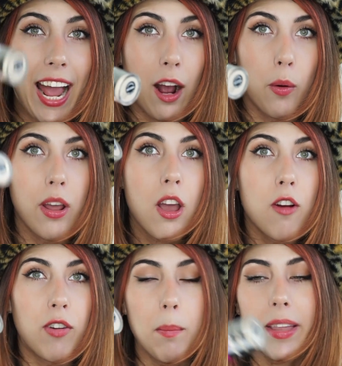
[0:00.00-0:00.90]
out
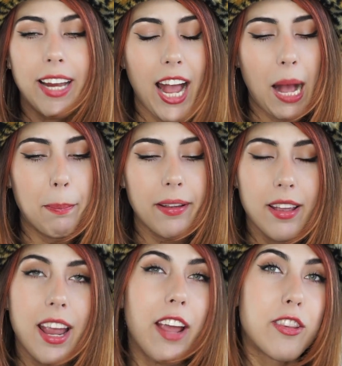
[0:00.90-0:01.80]
from the cap
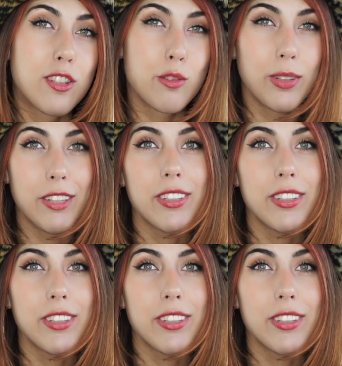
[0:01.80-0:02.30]
and this is really,